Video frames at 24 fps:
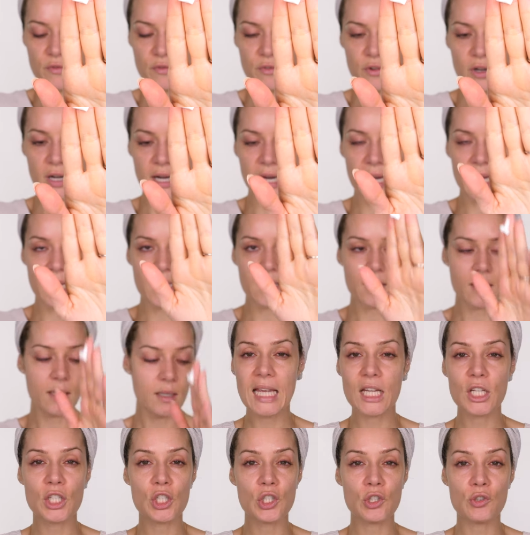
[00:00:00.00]
free,
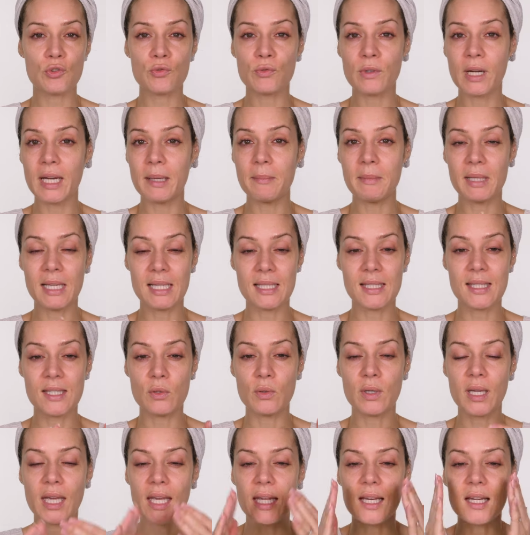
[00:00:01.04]
extremely
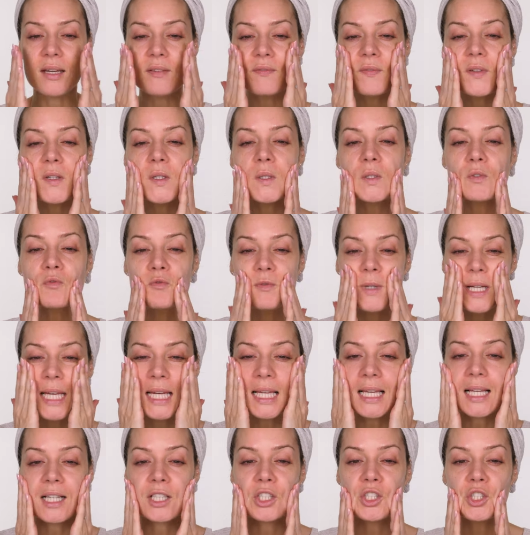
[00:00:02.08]
silky, and it feels
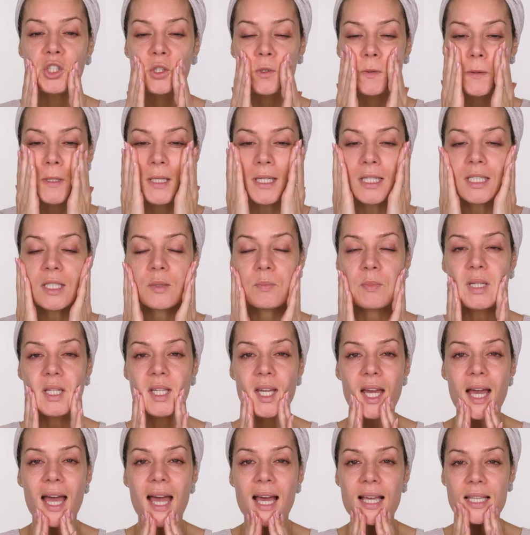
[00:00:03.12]
really luxurious, but
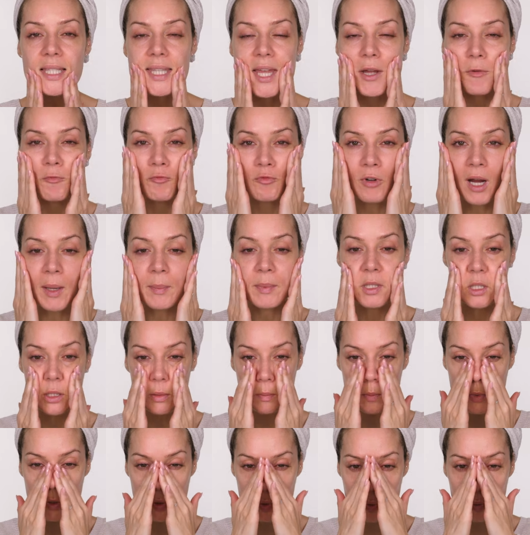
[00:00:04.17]
it has that rapid
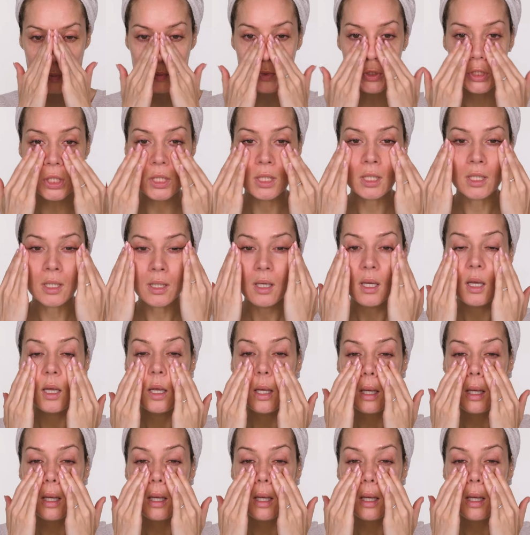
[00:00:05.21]
absorption.